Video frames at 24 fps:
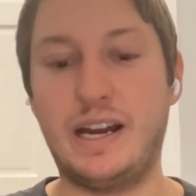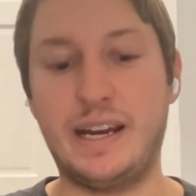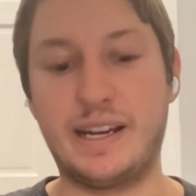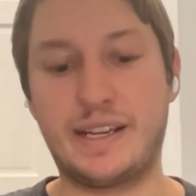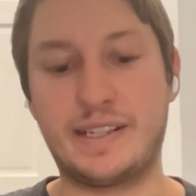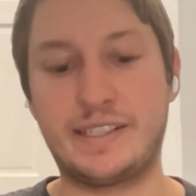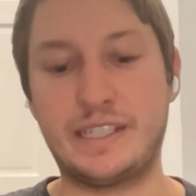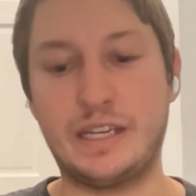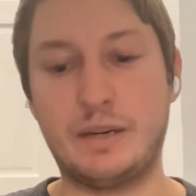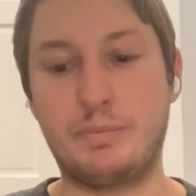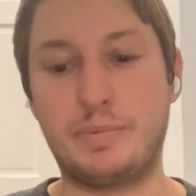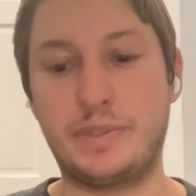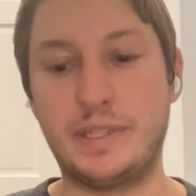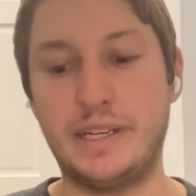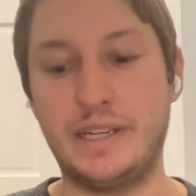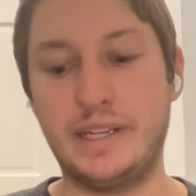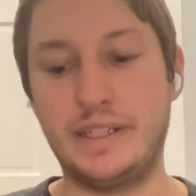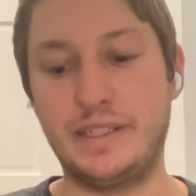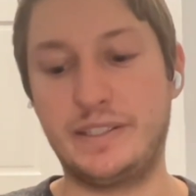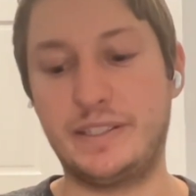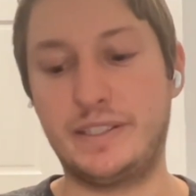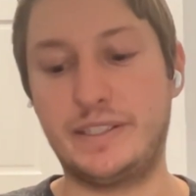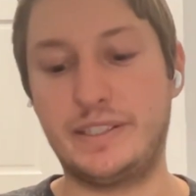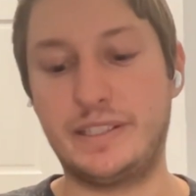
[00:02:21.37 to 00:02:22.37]
except
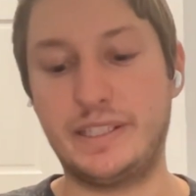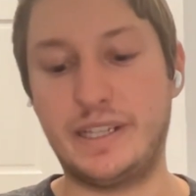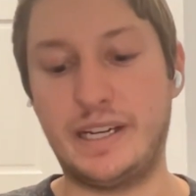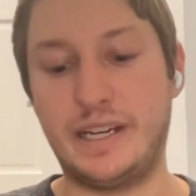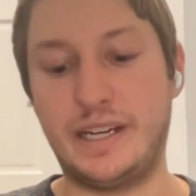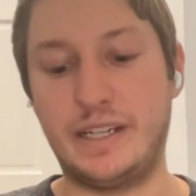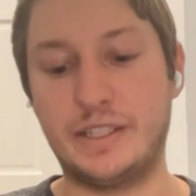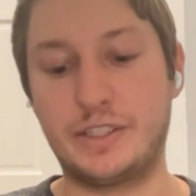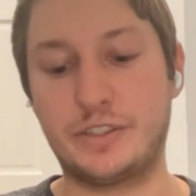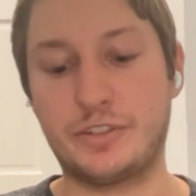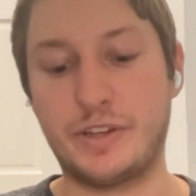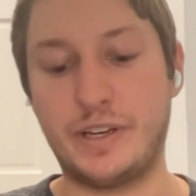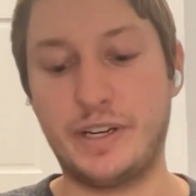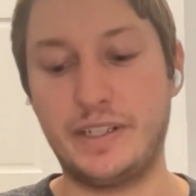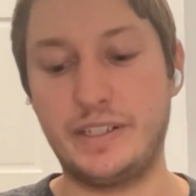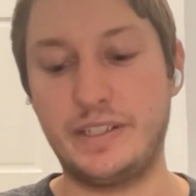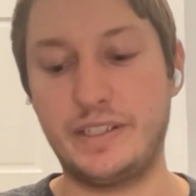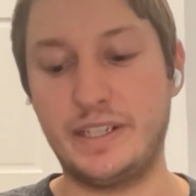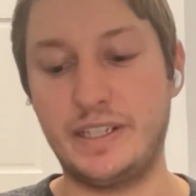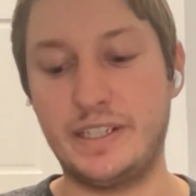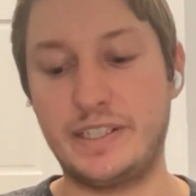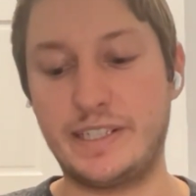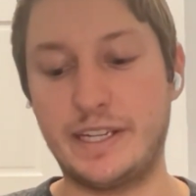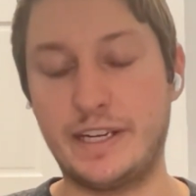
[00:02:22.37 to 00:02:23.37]
it's
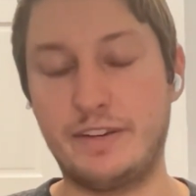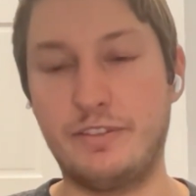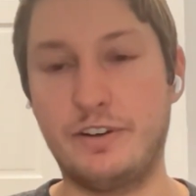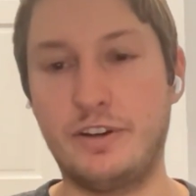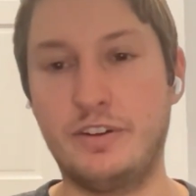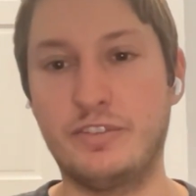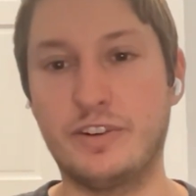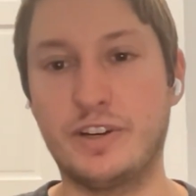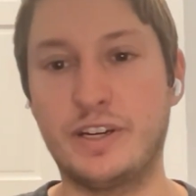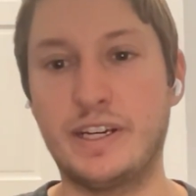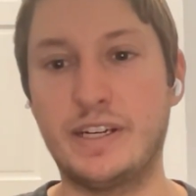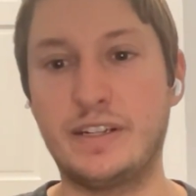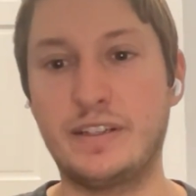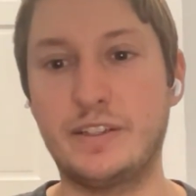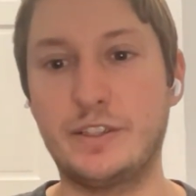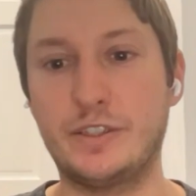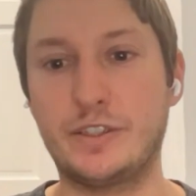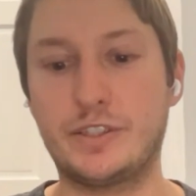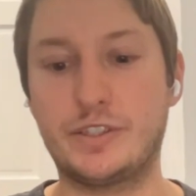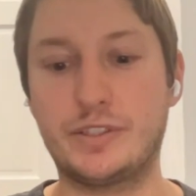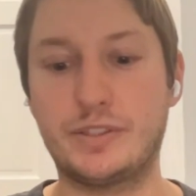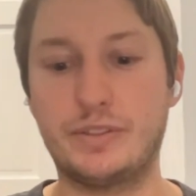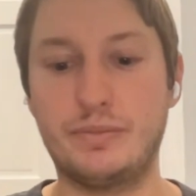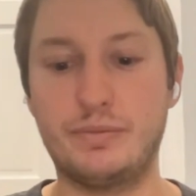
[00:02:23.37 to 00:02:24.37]
trained, instead of over
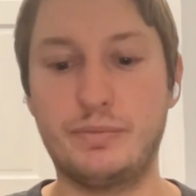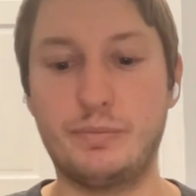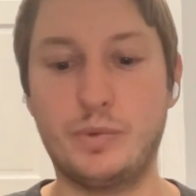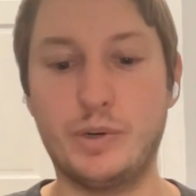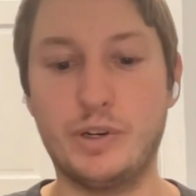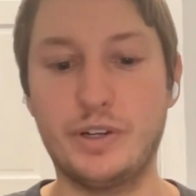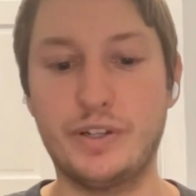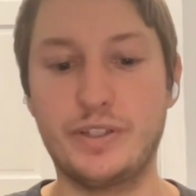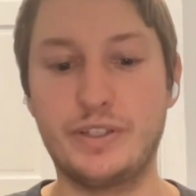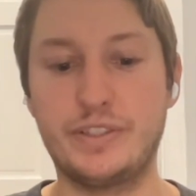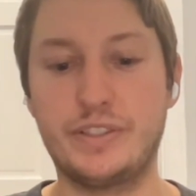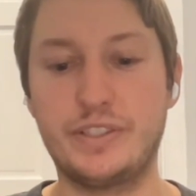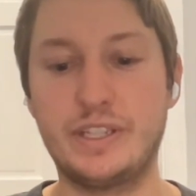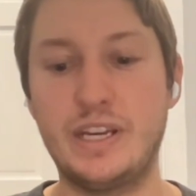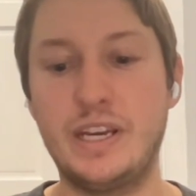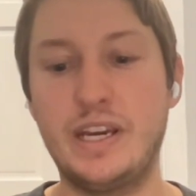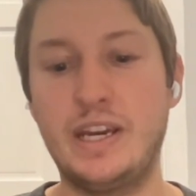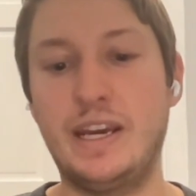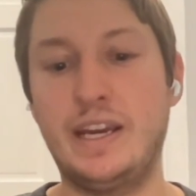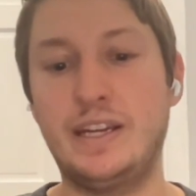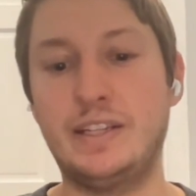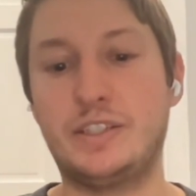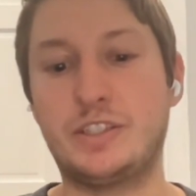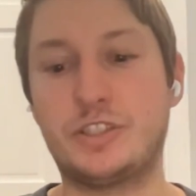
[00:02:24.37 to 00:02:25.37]
English words,
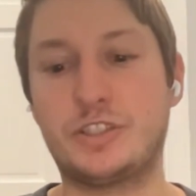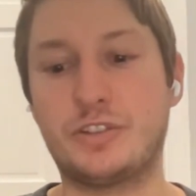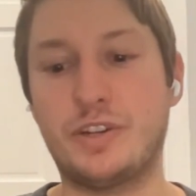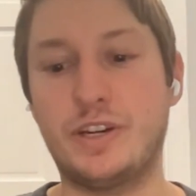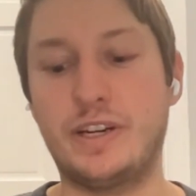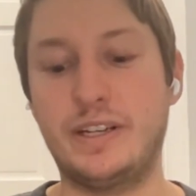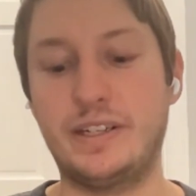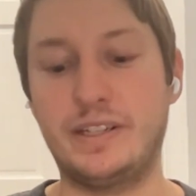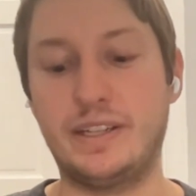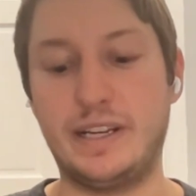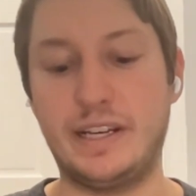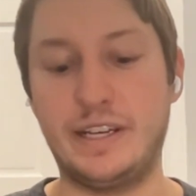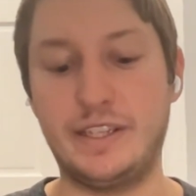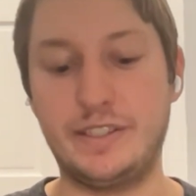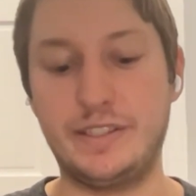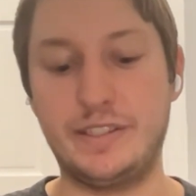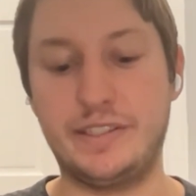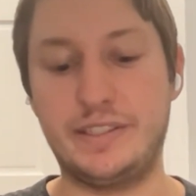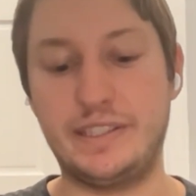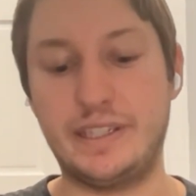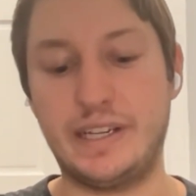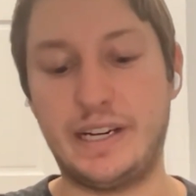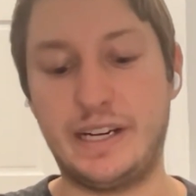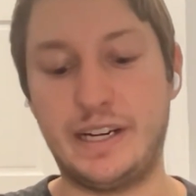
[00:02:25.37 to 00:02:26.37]
it's trained
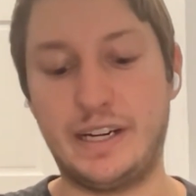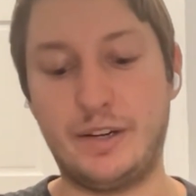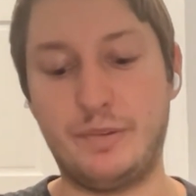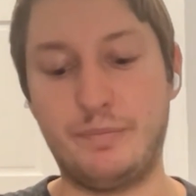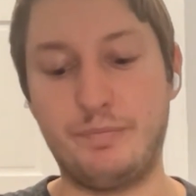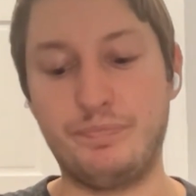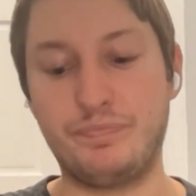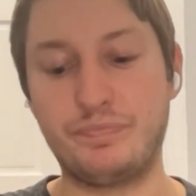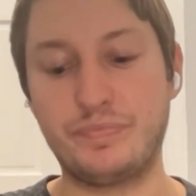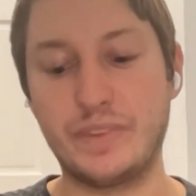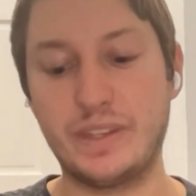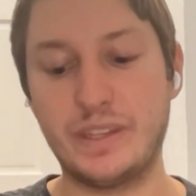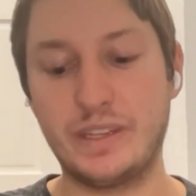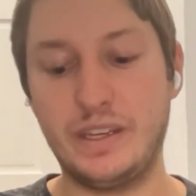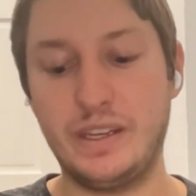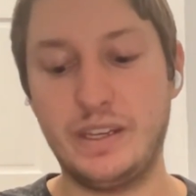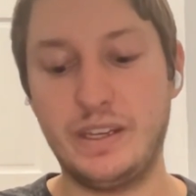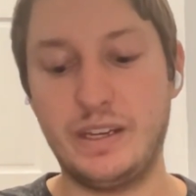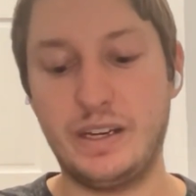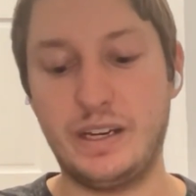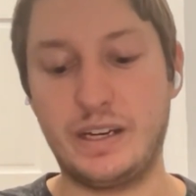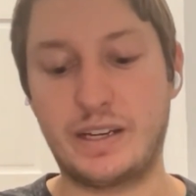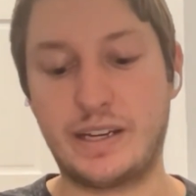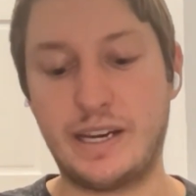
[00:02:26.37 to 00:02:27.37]
as
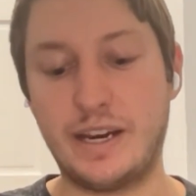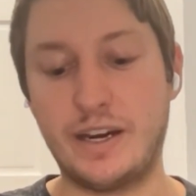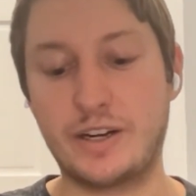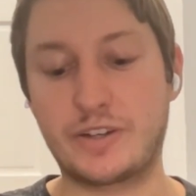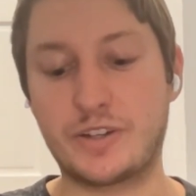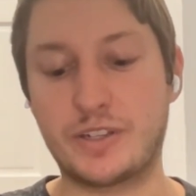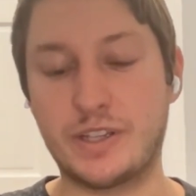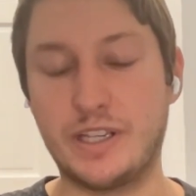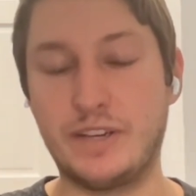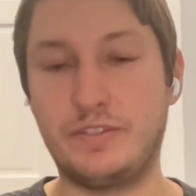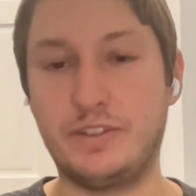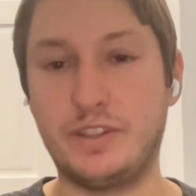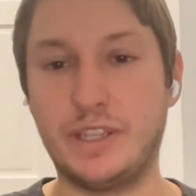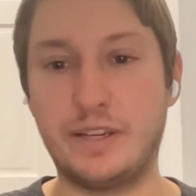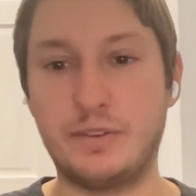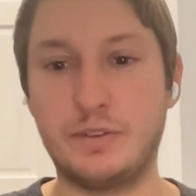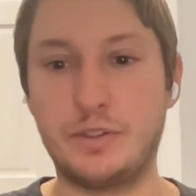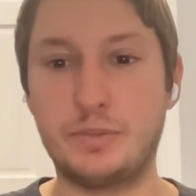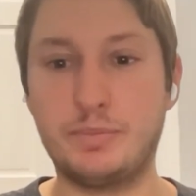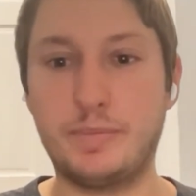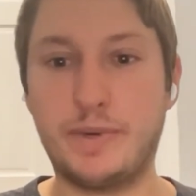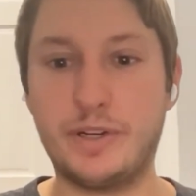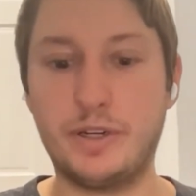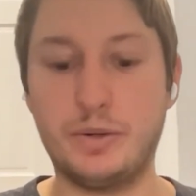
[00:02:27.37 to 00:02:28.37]
a character-level
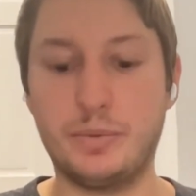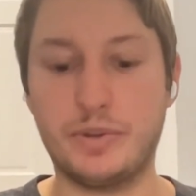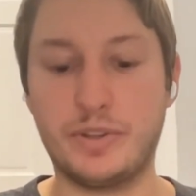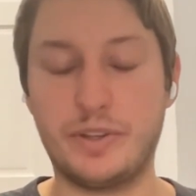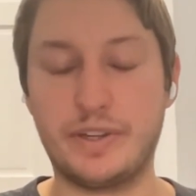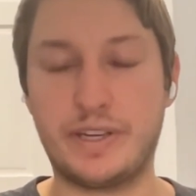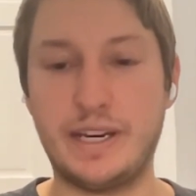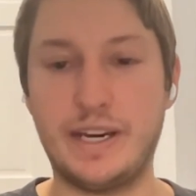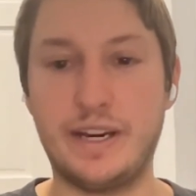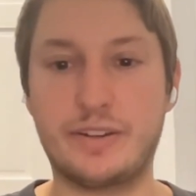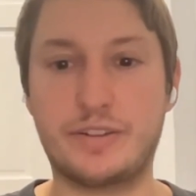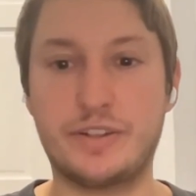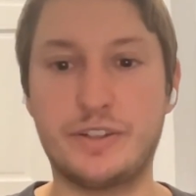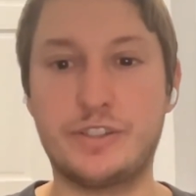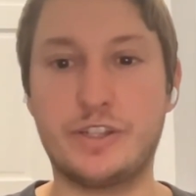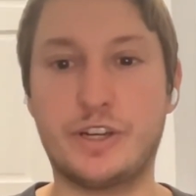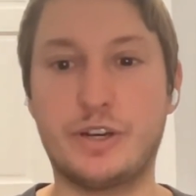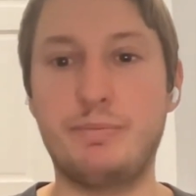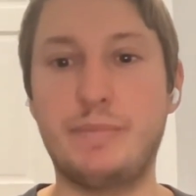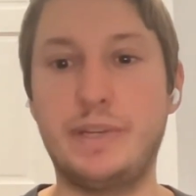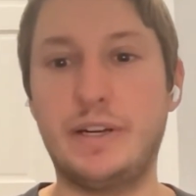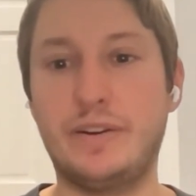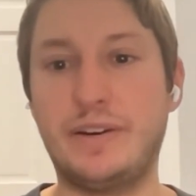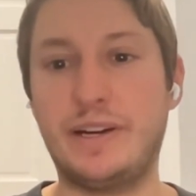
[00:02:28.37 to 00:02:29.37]
language model where the characters
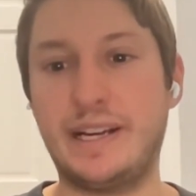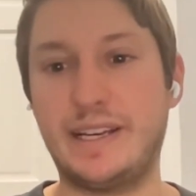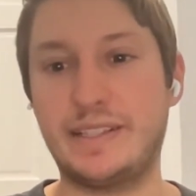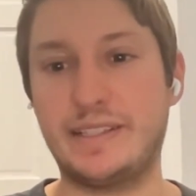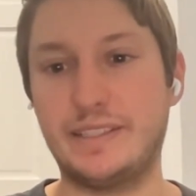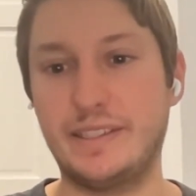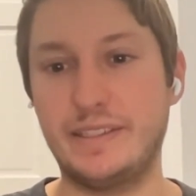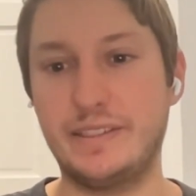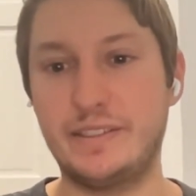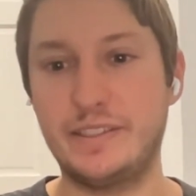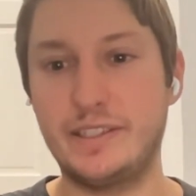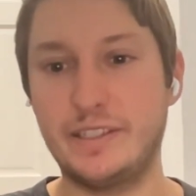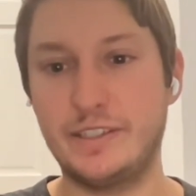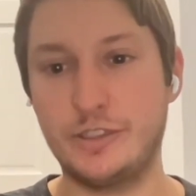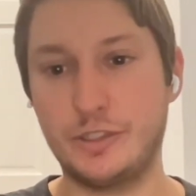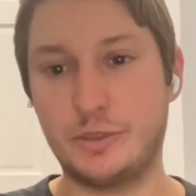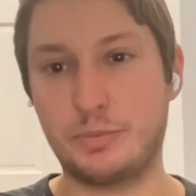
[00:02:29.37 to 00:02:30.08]
are amino acids.